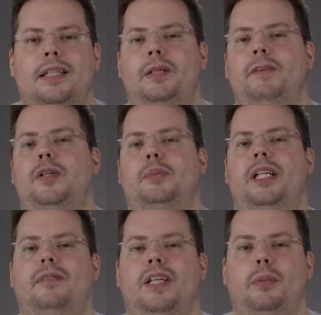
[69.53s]
The development
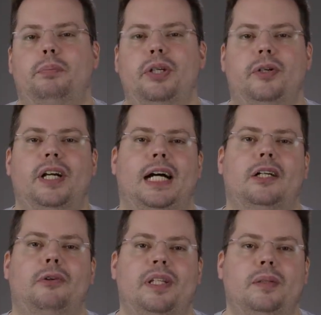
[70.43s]
of the computer
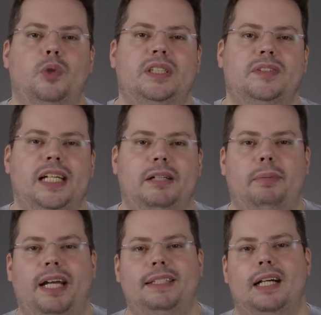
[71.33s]
algorithm was led
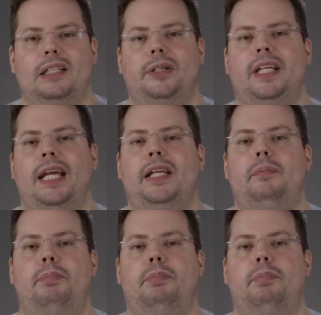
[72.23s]
by Dr. Katie